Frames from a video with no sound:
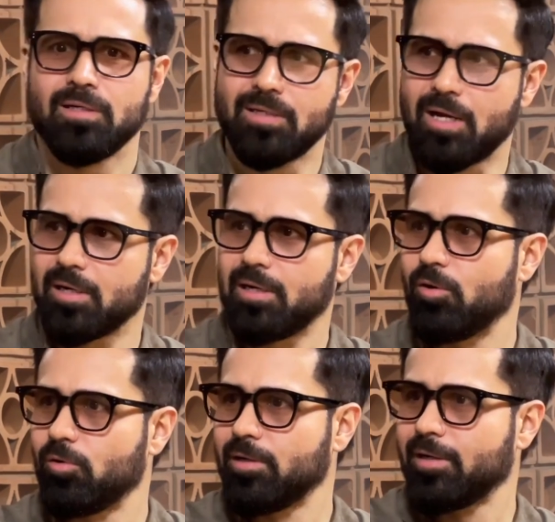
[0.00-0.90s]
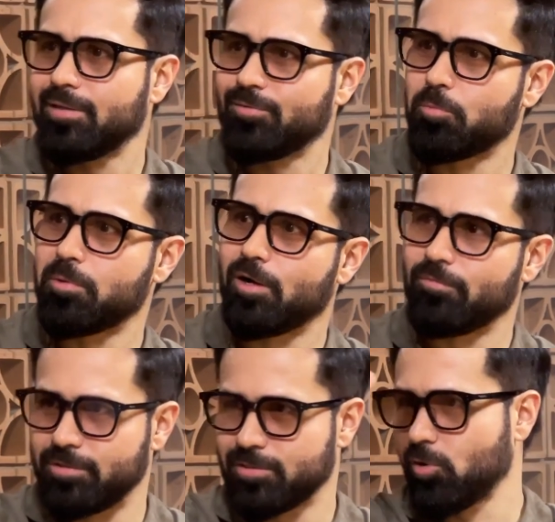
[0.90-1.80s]
dark cloud and I roam
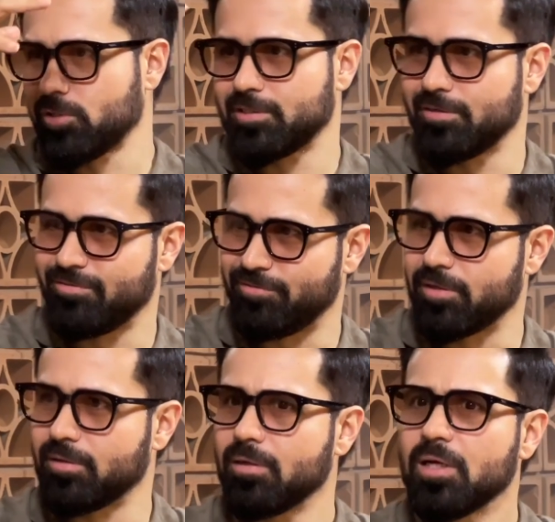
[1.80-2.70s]
around with this constant fear.